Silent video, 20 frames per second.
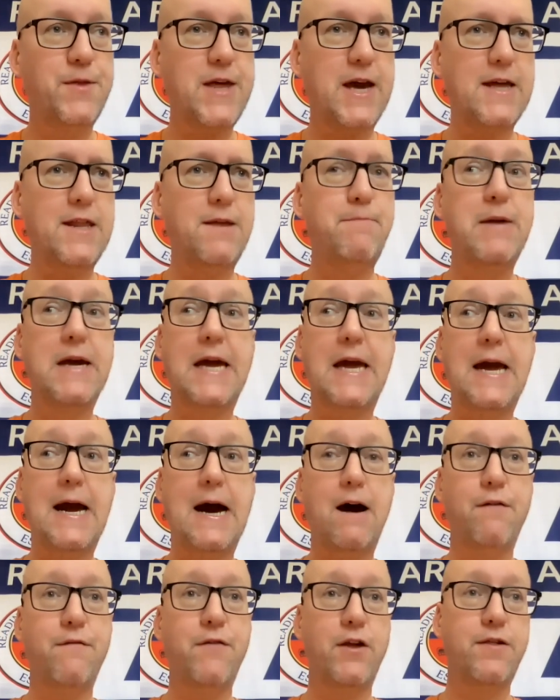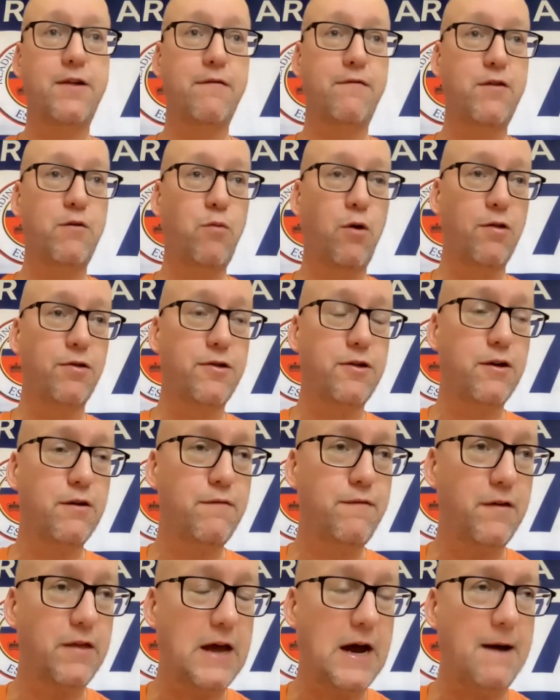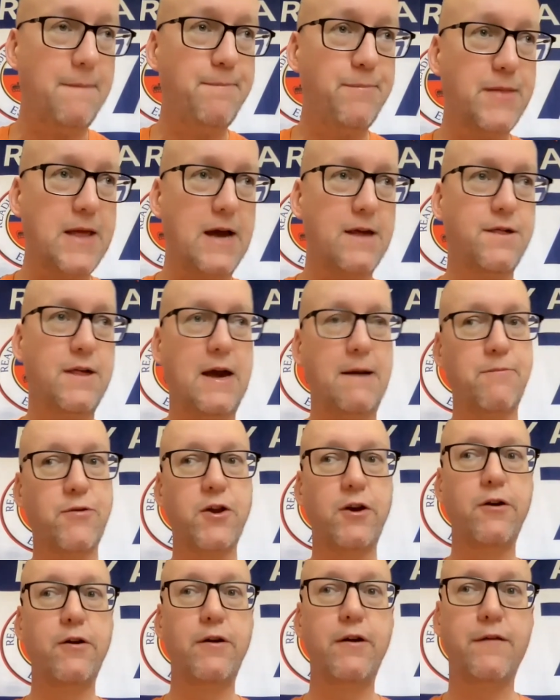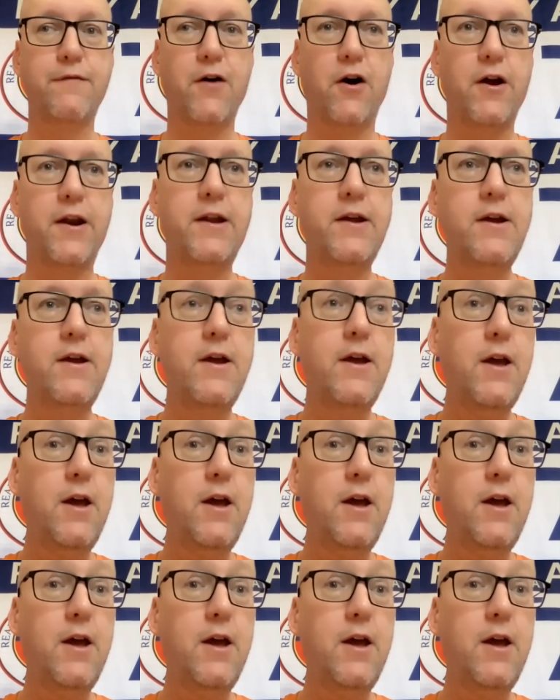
Take the mickey out of us if you want to for that. That's absolutely fine.